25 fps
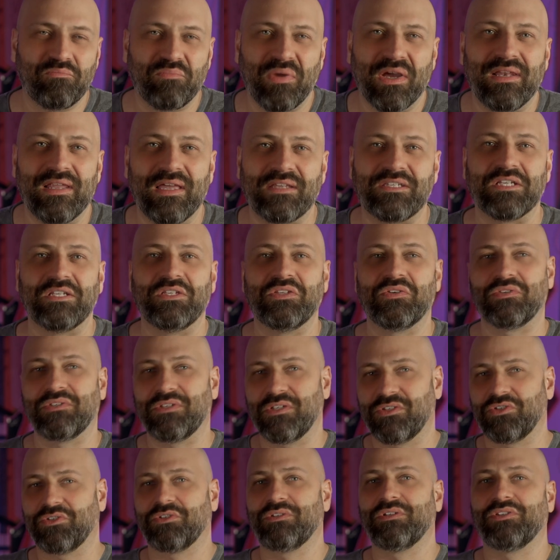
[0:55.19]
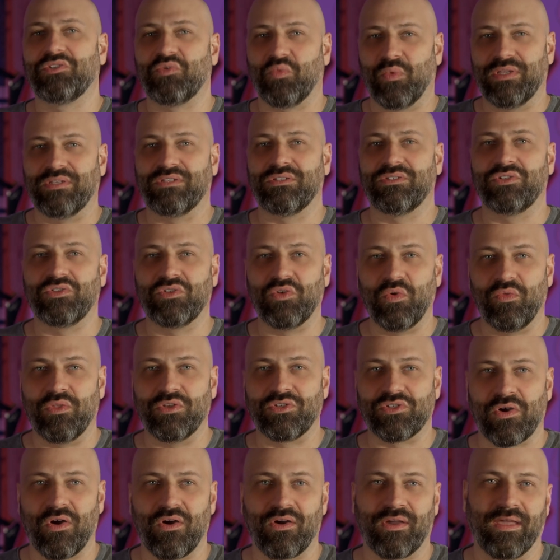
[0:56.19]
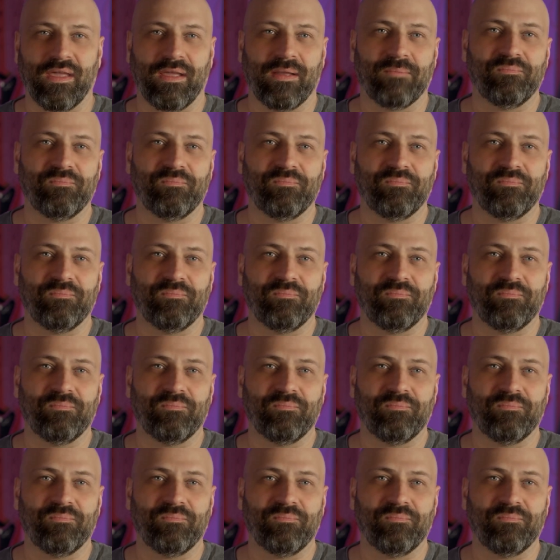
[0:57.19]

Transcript: by letting your digital twin do the talking.